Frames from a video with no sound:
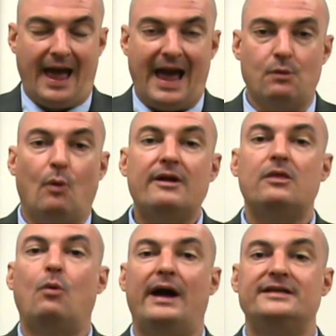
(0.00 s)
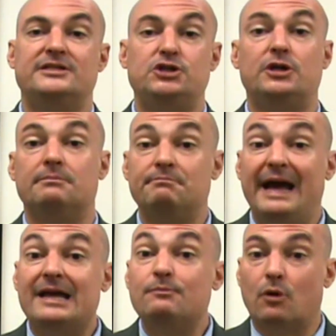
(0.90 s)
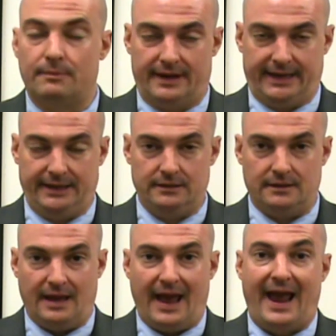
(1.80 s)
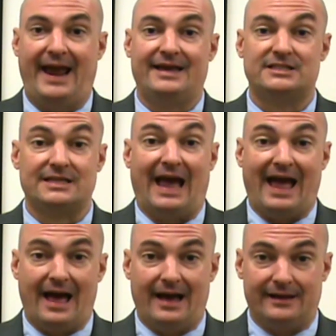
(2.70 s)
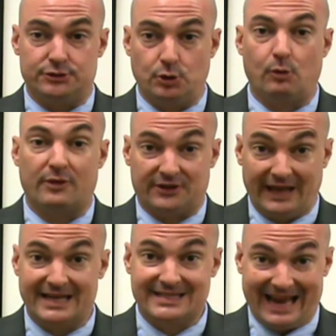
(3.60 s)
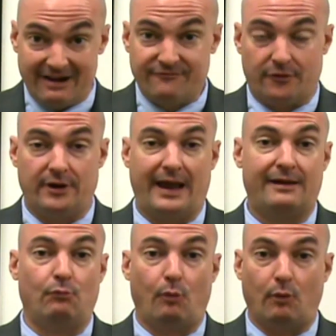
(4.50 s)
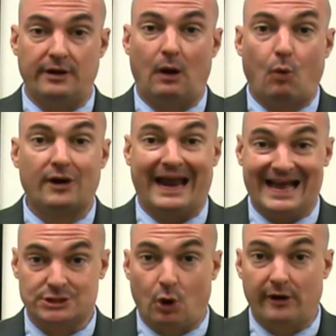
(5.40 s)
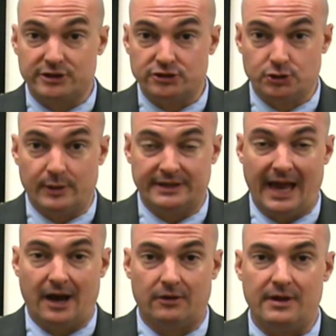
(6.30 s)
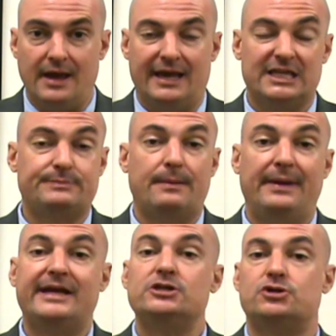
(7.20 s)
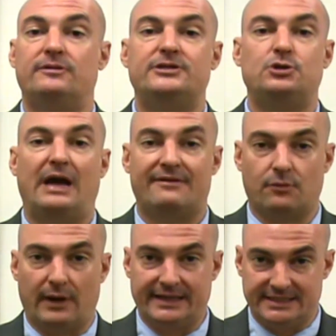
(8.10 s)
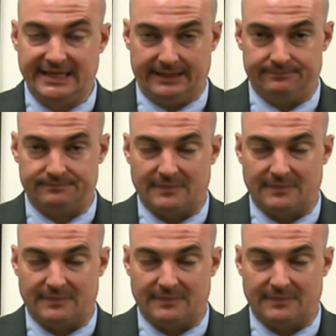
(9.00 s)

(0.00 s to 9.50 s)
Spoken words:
And one of the ways that you can make more money and do it with less effort and not work as hard as you're doing now is by making sure that you have the right team.